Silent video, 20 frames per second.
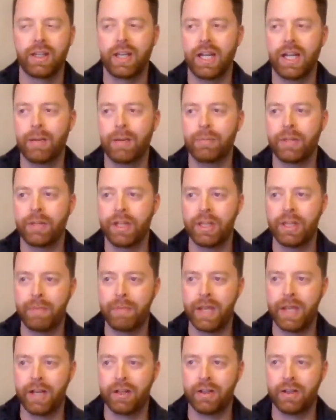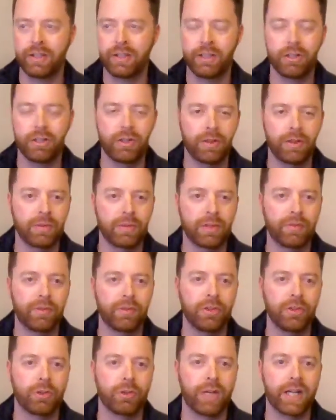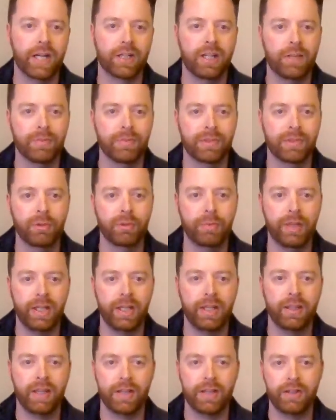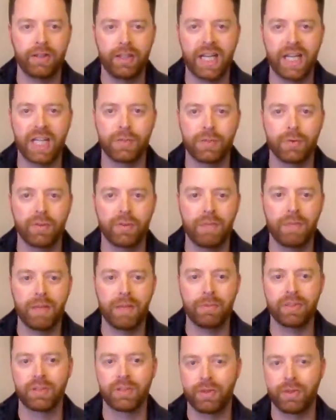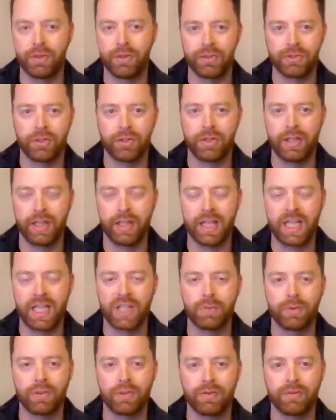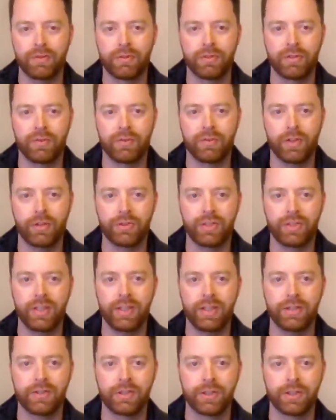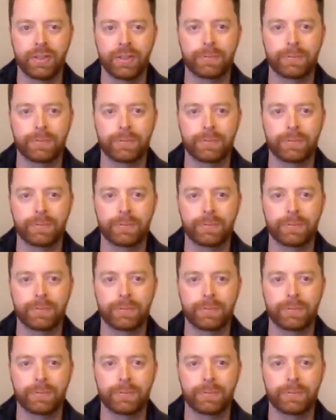then the better the future outcomes will be, and the engagement of members, but also the engagement of volunteers.